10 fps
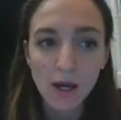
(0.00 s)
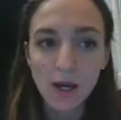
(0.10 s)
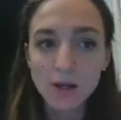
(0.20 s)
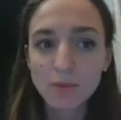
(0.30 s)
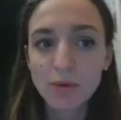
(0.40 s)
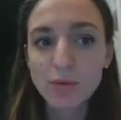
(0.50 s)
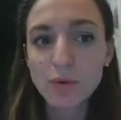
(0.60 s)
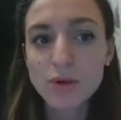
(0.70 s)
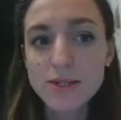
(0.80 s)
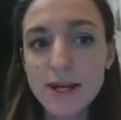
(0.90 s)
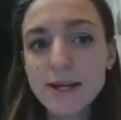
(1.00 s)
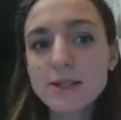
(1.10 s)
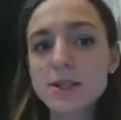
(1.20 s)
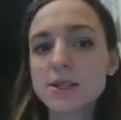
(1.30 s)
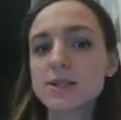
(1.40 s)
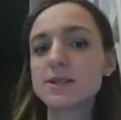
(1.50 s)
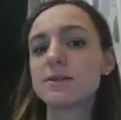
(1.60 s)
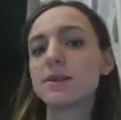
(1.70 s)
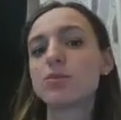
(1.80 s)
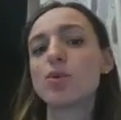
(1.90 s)
And before that, it's
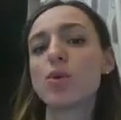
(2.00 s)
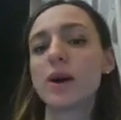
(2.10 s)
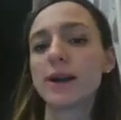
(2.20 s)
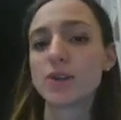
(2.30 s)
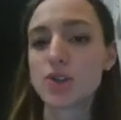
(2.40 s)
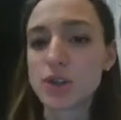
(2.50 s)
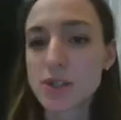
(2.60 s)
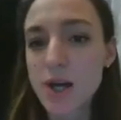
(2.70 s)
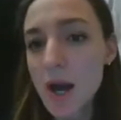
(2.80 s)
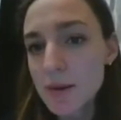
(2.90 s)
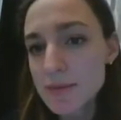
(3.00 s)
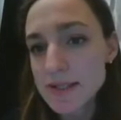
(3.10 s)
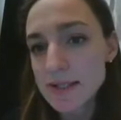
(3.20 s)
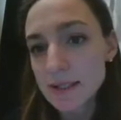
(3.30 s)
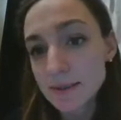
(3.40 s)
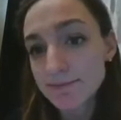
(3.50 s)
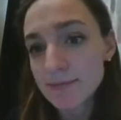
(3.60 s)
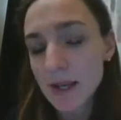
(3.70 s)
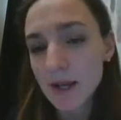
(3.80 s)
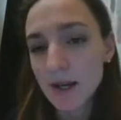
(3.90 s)
even more ancient times in
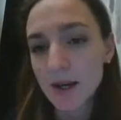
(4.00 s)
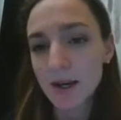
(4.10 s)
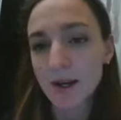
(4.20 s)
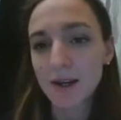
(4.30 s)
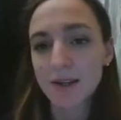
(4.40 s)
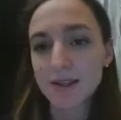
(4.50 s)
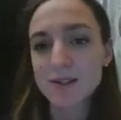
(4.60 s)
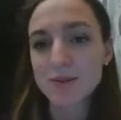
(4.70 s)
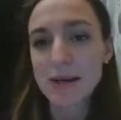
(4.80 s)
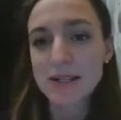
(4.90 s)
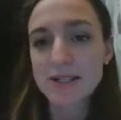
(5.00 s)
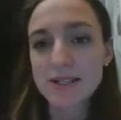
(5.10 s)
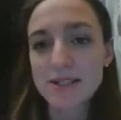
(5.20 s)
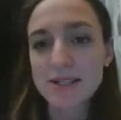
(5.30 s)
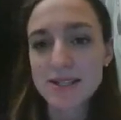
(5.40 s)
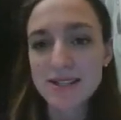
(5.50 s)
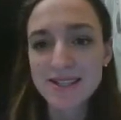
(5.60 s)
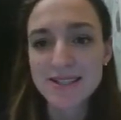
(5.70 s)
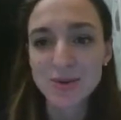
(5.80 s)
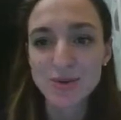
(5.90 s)
uh,
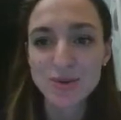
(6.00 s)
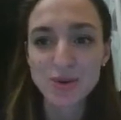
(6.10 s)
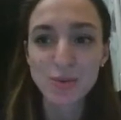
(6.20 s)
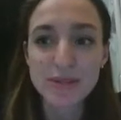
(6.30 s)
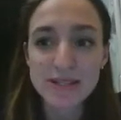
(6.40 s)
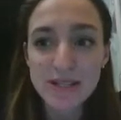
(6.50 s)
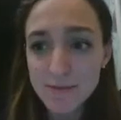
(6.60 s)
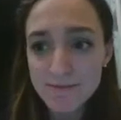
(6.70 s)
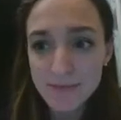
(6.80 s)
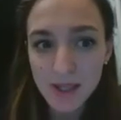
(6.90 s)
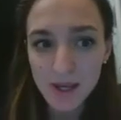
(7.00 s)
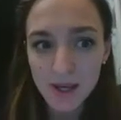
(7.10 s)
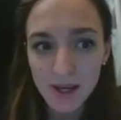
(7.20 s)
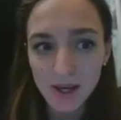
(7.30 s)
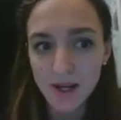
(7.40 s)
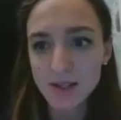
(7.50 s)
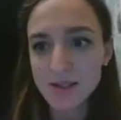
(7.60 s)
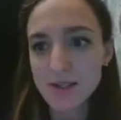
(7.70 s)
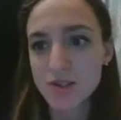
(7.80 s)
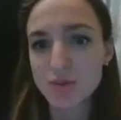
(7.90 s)
2600 BC,
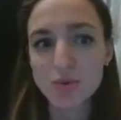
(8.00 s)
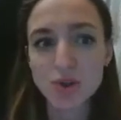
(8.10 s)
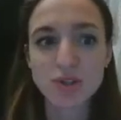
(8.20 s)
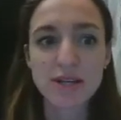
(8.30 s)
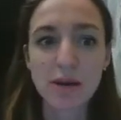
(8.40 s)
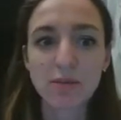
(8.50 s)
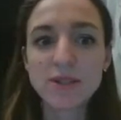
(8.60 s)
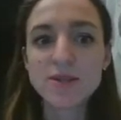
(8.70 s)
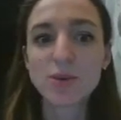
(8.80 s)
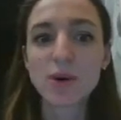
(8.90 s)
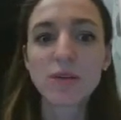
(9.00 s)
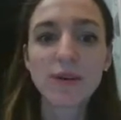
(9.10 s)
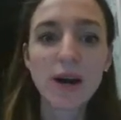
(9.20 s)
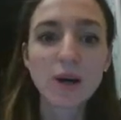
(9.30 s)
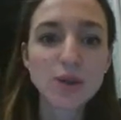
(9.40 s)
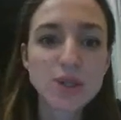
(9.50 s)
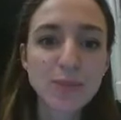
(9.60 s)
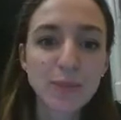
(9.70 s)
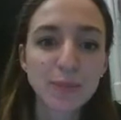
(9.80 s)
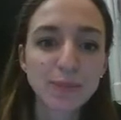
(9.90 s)
and Egyptian tablets were found
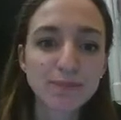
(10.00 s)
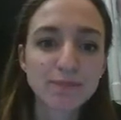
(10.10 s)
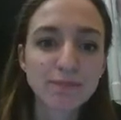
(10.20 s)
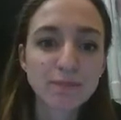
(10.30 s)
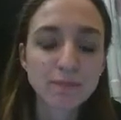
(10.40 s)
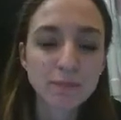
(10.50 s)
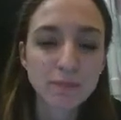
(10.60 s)
um,